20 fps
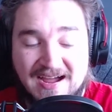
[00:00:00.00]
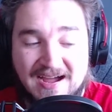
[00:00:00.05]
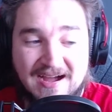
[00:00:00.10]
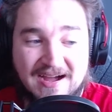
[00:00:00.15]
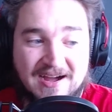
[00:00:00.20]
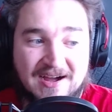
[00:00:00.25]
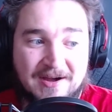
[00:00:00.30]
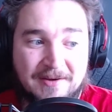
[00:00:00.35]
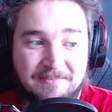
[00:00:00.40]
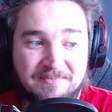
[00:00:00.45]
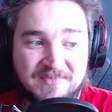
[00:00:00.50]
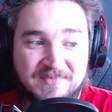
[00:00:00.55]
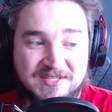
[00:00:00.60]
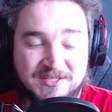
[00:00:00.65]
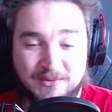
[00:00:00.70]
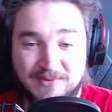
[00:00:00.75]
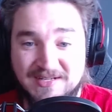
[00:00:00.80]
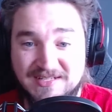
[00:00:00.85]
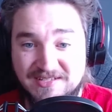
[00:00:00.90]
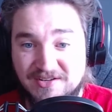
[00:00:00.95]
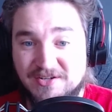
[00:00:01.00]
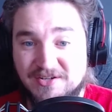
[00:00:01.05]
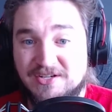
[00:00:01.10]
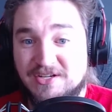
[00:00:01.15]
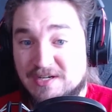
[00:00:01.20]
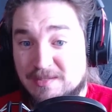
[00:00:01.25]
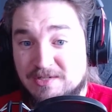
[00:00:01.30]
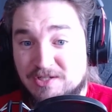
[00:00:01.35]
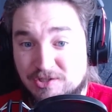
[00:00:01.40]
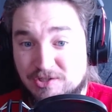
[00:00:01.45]
So he's either
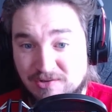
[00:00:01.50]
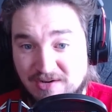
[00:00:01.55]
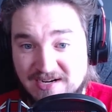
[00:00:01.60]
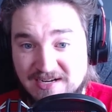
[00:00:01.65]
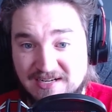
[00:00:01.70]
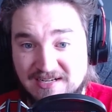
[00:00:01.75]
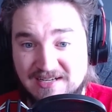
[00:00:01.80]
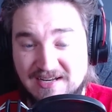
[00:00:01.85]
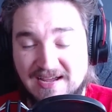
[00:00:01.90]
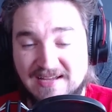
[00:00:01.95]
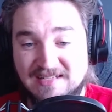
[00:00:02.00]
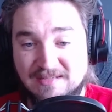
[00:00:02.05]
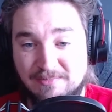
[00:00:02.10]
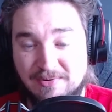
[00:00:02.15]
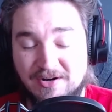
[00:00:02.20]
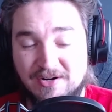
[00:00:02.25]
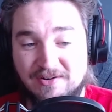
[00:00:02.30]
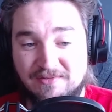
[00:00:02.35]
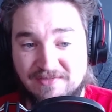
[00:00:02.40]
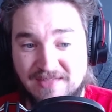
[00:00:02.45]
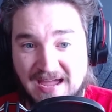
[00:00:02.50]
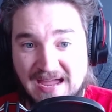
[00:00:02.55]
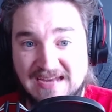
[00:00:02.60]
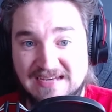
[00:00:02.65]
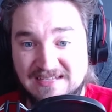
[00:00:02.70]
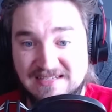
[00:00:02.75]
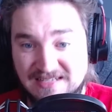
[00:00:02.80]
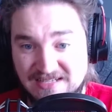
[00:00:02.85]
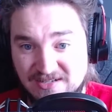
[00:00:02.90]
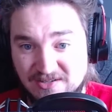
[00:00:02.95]
going to be traded as a part of
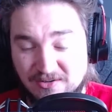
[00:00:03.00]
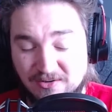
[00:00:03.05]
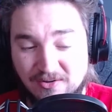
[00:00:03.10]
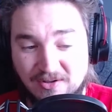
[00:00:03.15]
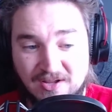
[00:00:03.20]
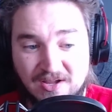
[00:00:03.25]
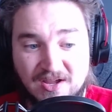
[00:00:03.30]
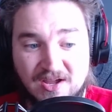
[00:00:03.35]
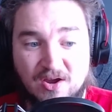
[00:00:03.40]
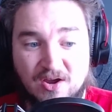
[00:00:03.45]
that deal,